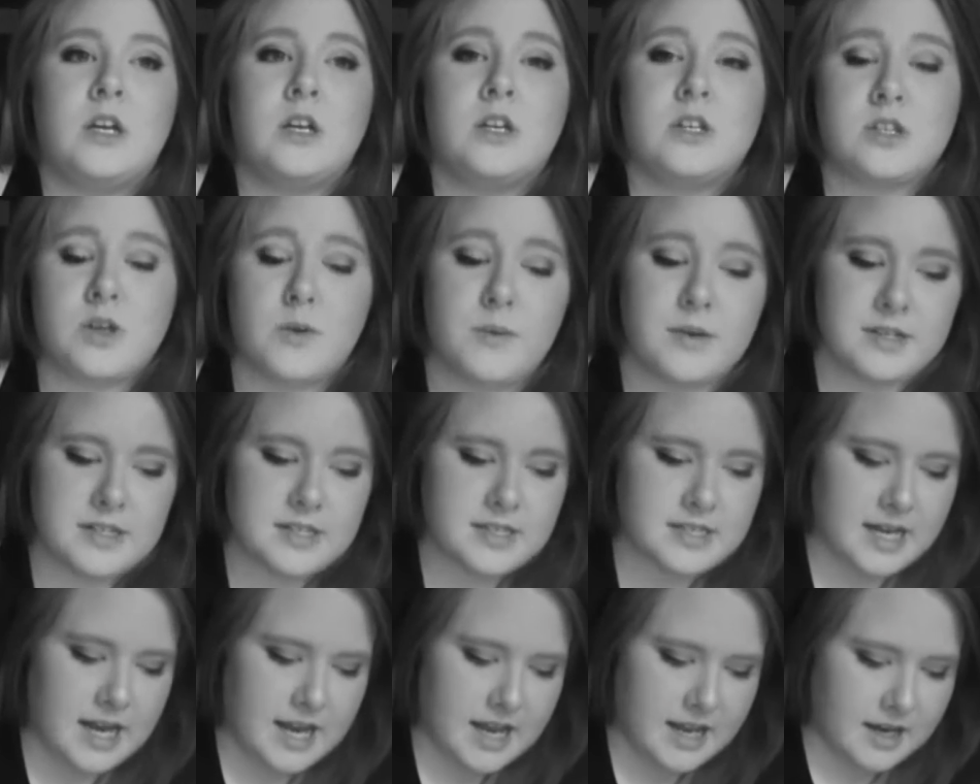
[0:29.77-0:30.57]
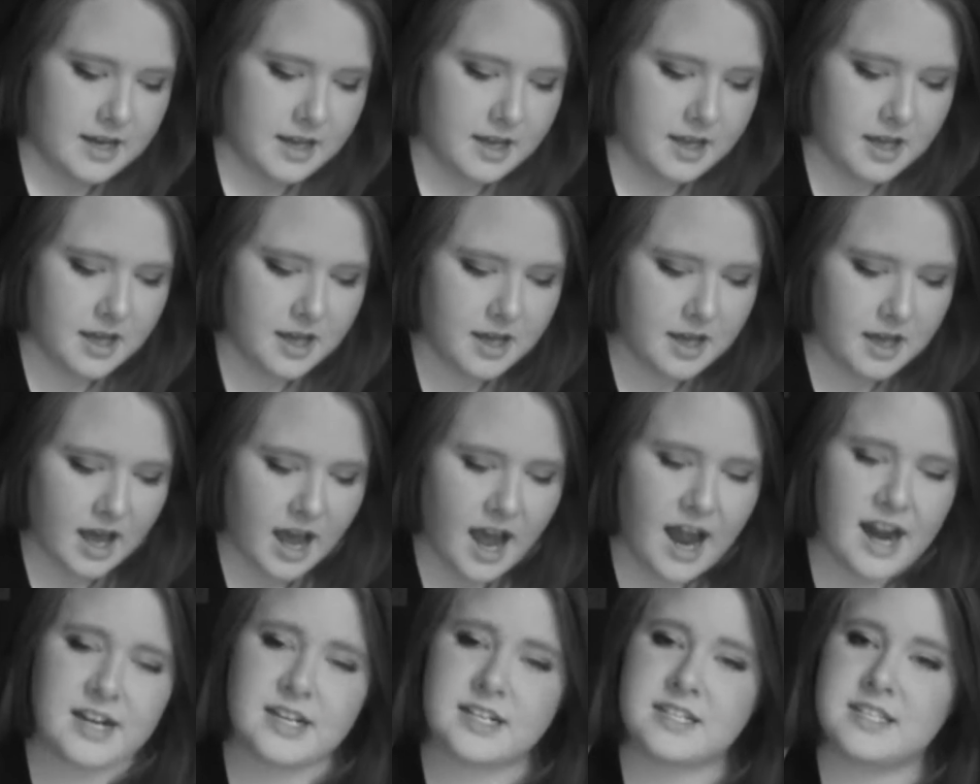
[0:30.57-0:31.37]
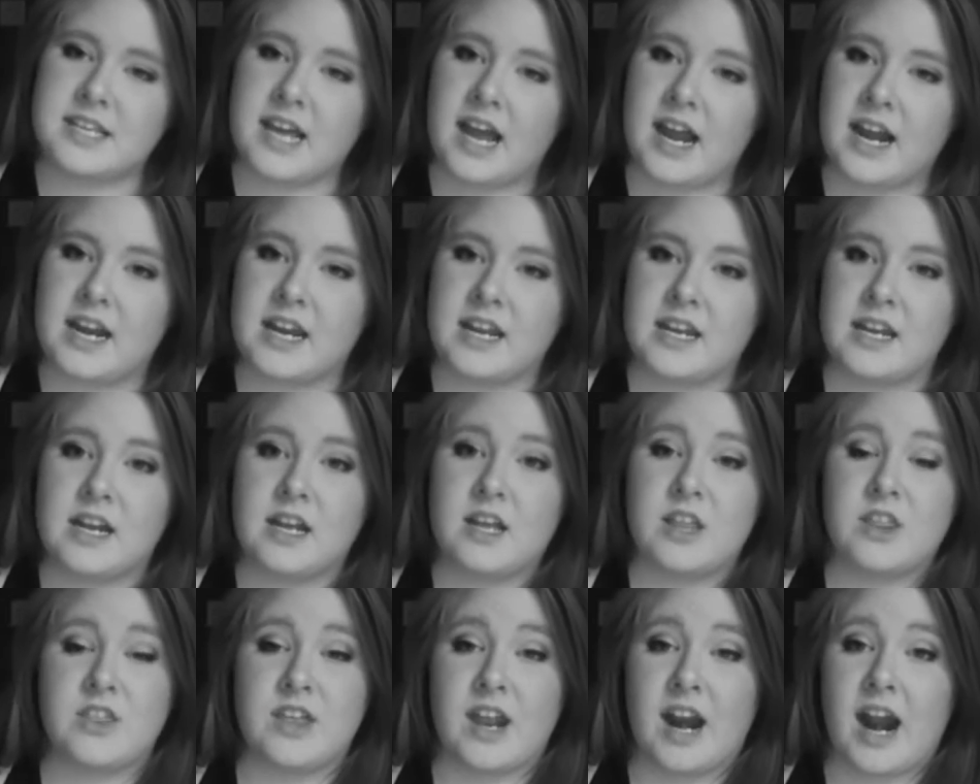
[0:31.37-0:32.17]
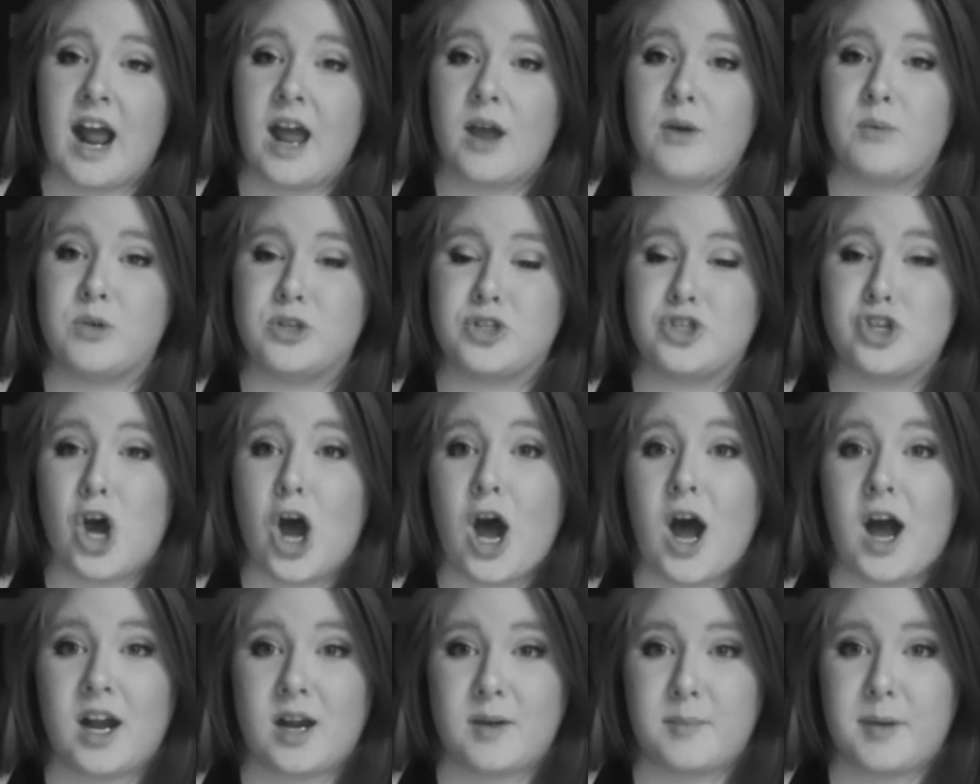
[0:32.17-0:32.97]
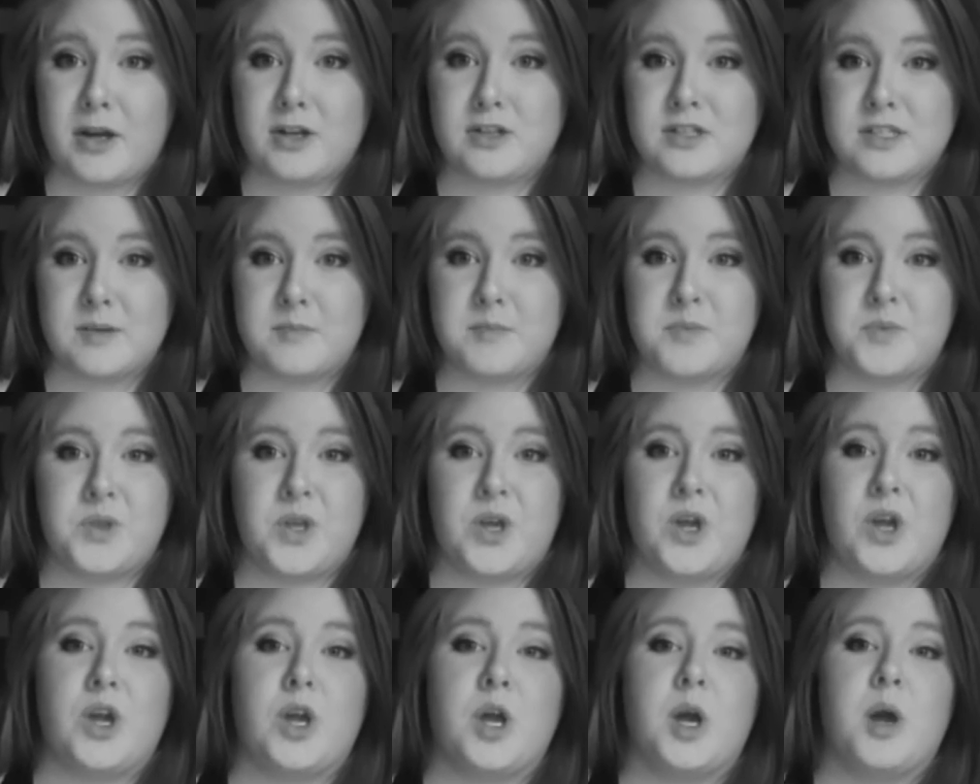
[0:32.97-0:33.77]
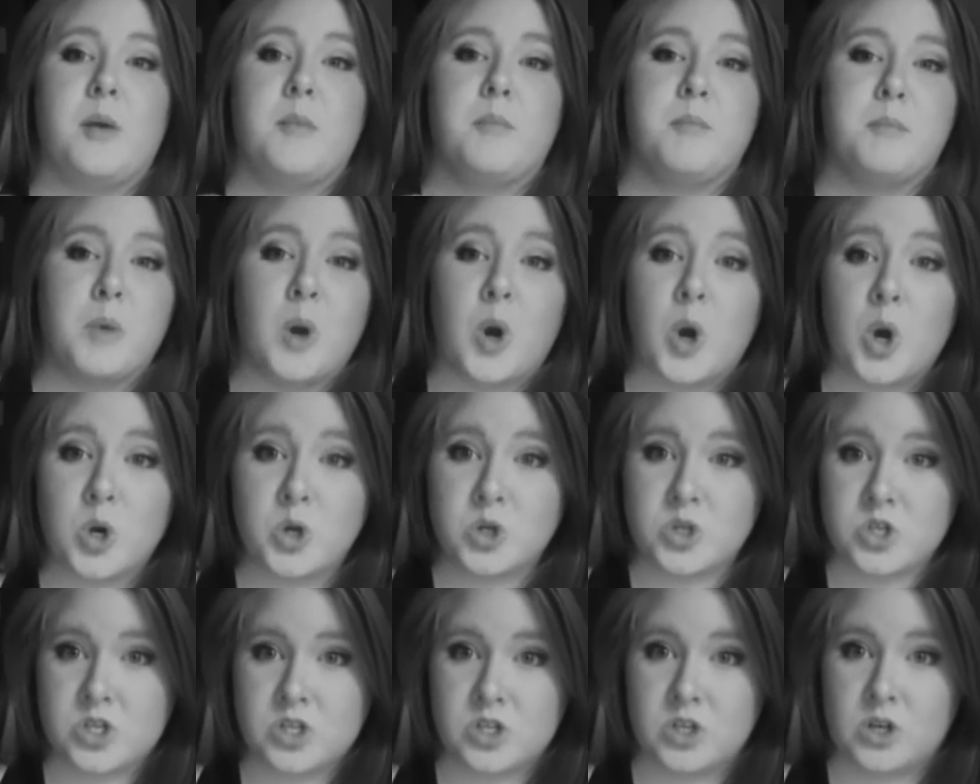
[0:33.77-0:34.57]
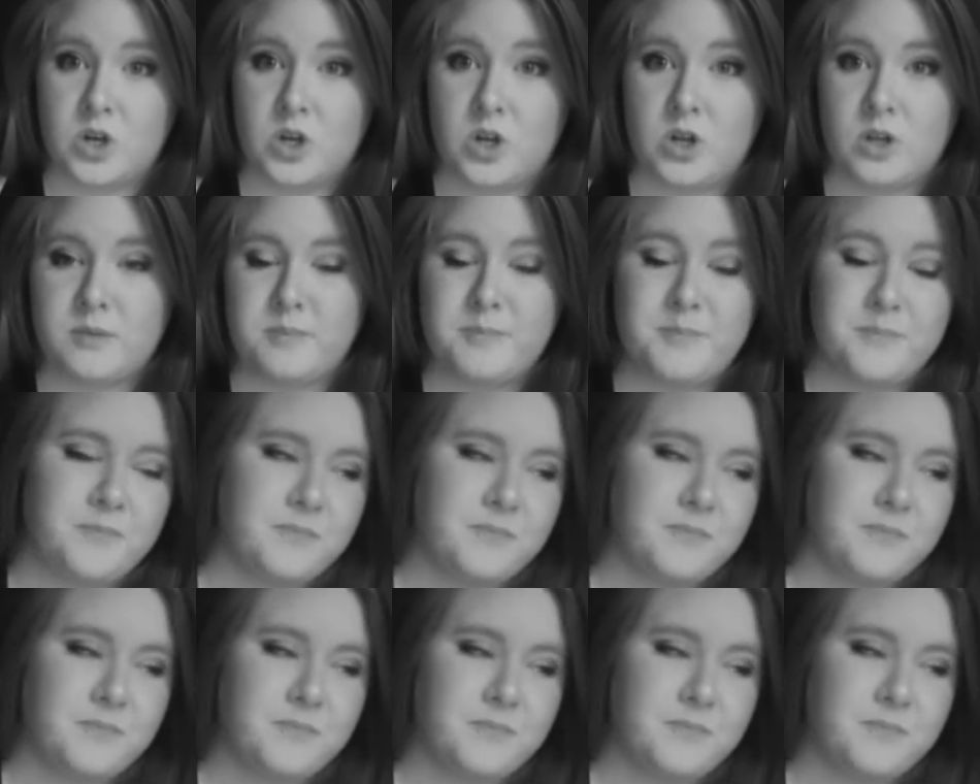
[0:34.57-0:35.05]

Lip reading: So instead, I decided that I would talk about something personal.